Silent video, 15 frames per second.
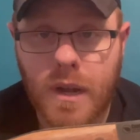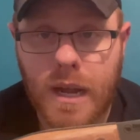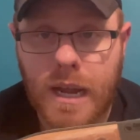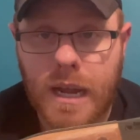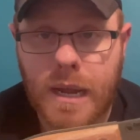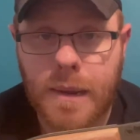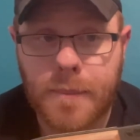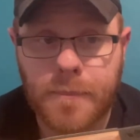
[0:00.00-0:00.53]

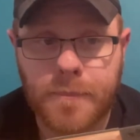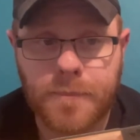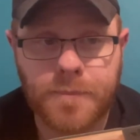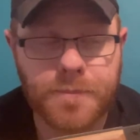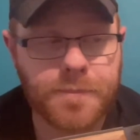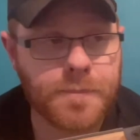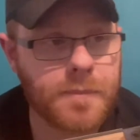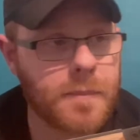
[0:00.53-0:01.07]
Um,
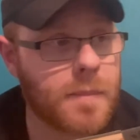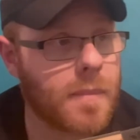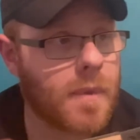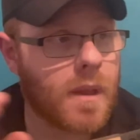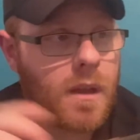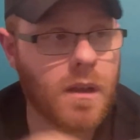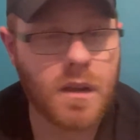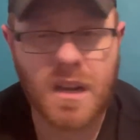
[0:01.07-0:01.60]

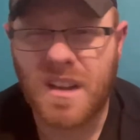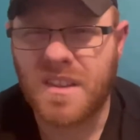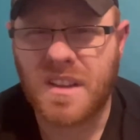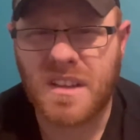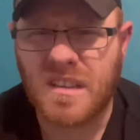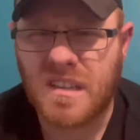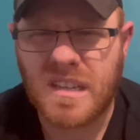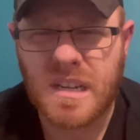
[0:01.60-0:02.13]
can't
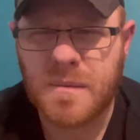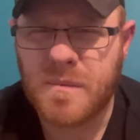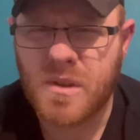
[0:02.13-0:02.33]
think of the name.